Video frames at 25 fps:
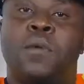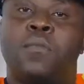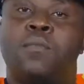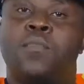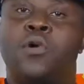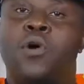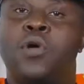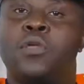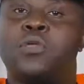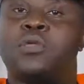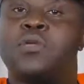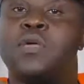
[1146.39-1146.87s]

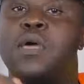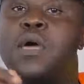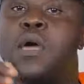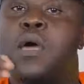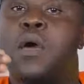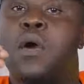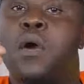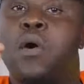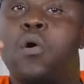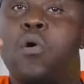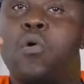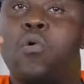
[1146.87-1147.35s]
But
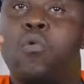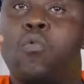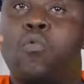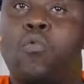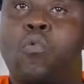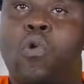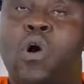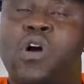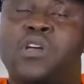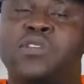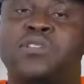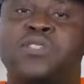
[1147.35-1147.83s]

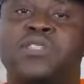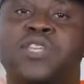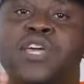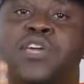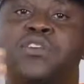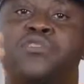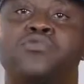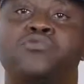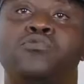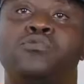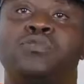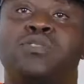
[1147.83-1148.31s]
once
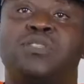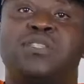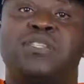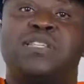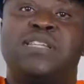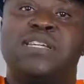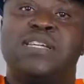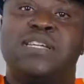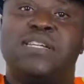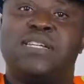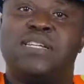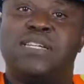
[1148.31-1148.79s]
they use
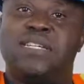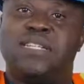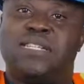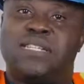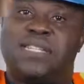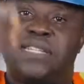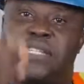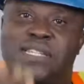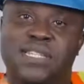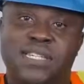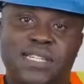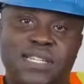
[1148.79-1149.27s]
the, the
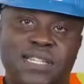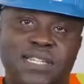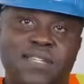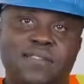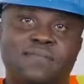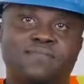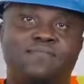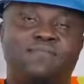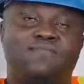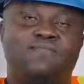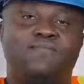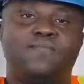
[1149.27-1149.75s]

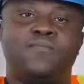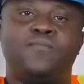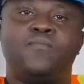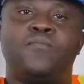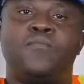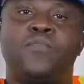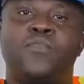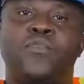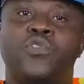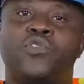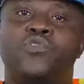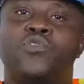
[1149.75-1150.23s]
T,
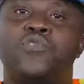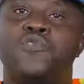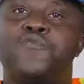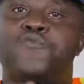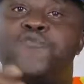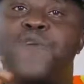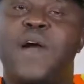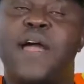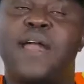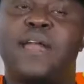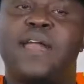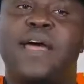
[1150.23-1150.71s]
you
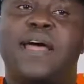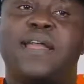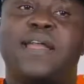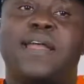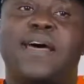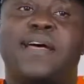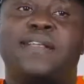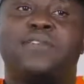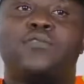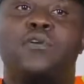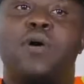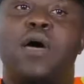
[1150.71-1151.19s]
find
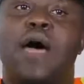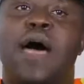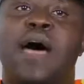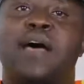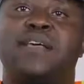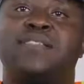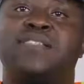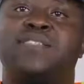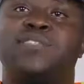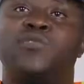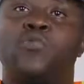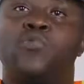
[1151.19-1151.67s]
out that
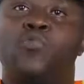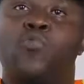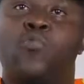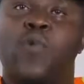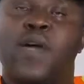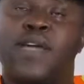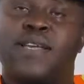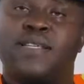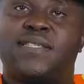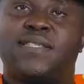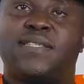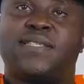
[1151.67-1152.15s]
as the
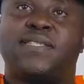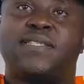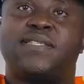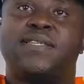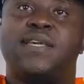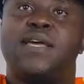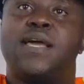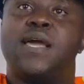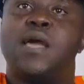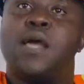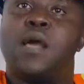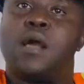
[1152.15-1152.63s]
waste
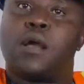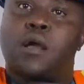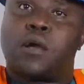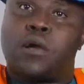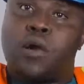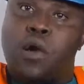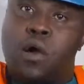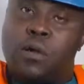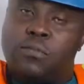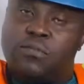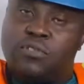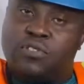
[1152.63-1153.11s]

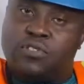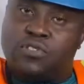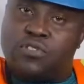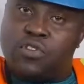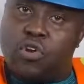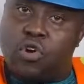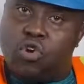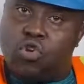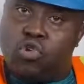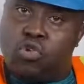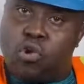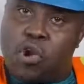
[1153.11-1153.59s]

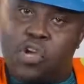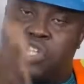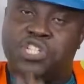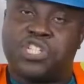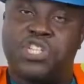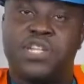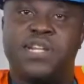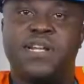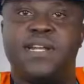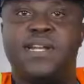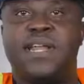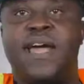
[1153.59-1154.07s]
comes
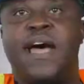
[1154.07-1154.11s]
rushing